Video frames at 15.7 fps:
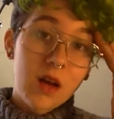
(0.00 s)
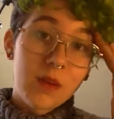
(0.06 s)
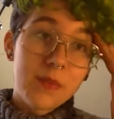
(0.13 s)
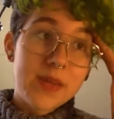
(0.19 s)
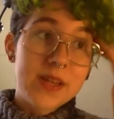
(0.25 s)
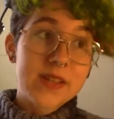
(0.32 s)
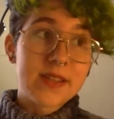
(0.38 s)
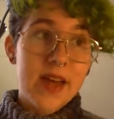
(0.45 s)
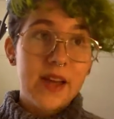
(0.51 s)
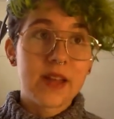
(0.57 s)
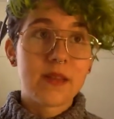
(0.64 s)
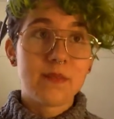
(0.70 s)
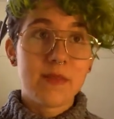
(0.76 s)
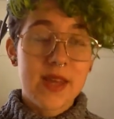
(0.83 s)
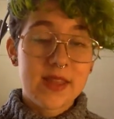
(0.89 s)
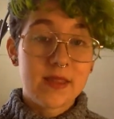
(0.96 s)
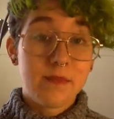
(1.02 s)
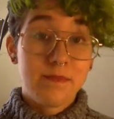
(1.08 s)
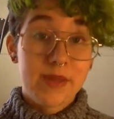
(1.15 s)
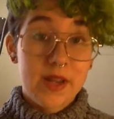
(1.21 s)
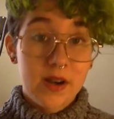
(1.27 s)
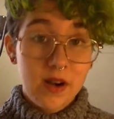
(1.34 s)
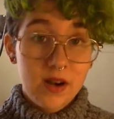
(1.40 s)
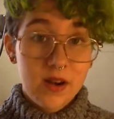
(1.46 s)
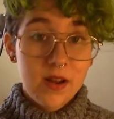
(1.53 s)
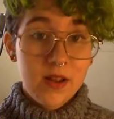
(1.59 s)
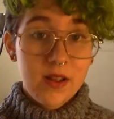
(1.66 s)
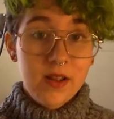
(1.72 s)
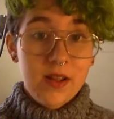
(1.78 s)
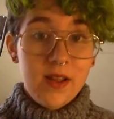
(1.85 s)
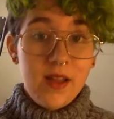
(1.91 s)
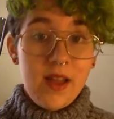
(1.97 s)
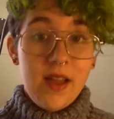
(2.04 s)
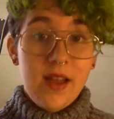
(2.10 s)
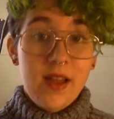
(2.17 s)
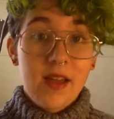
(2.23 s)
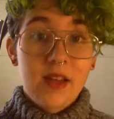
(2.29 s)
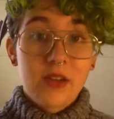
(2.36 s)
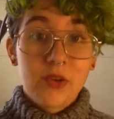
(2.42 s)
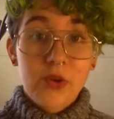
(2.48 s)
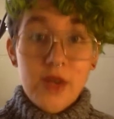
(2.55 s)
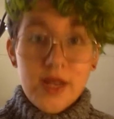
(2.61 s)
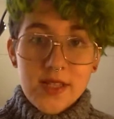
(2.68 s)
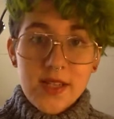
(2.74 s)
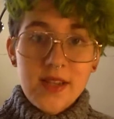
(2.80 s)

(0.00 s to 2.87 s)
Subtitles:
because that can make them bitter. And green